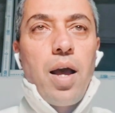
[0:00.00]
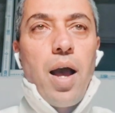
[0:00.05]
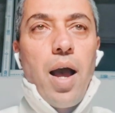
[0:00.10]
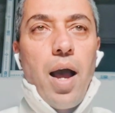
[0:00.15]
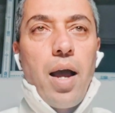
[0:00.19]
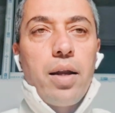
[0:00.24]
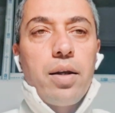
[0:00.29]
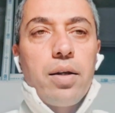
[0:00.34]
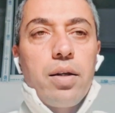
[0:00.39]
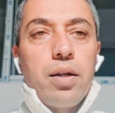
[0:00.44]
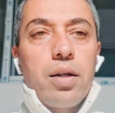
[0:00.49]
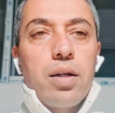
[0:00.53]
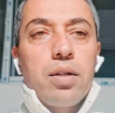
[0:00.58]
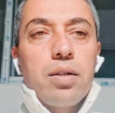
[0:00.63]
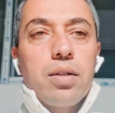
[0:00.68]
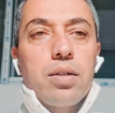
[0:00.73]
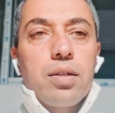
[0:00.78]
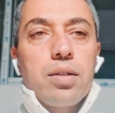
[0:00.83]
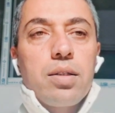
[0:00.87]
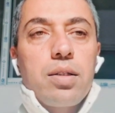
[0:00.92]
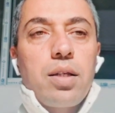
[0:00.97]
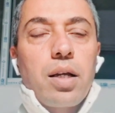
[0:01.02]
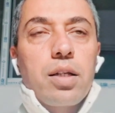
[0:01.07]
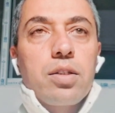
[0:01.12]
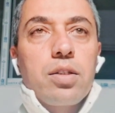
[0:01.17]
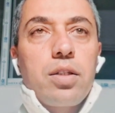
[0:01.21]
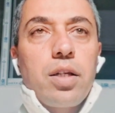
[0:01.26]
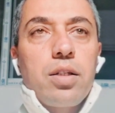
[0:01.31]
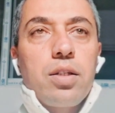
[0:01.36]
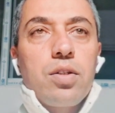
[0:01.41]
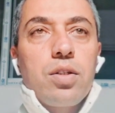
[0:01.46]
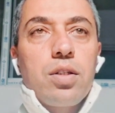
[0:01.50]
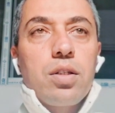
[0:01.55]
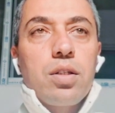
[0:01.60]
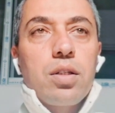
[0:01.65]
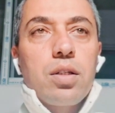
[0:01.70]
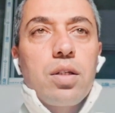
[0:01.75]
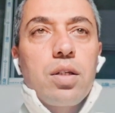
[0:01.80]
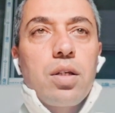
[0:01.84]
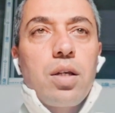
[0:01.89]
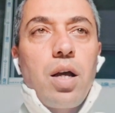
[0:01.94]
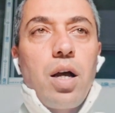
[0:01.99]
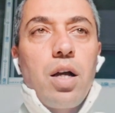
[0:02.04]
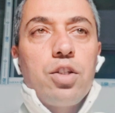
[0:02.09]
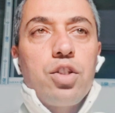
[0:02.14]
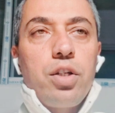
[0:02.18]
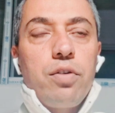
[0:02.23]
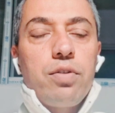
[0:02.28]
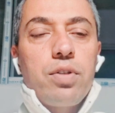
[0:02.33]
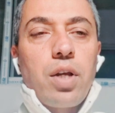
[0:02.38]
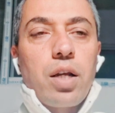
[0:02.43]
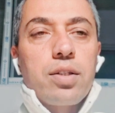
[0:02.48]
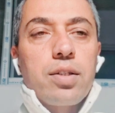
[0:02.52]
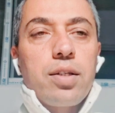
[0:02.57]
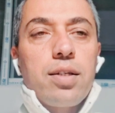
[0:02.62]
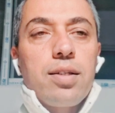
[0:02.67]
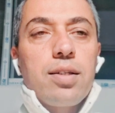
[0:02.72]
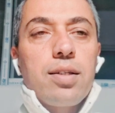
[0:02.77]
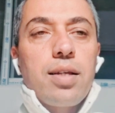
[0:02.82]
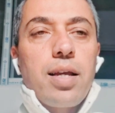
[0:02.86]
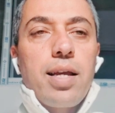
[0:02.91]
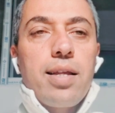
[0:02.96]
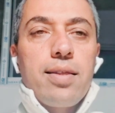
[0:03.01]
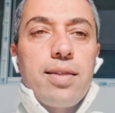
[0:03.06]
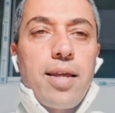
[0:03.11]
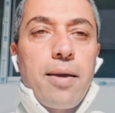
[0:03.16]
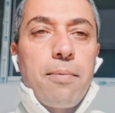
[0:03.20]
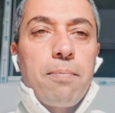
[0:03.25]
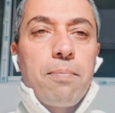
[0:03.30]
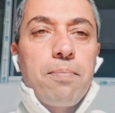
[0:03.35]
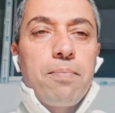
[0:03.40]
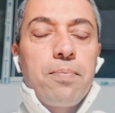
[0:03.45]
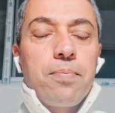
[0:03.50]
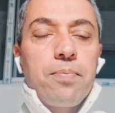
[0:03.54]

And success achieve success in them.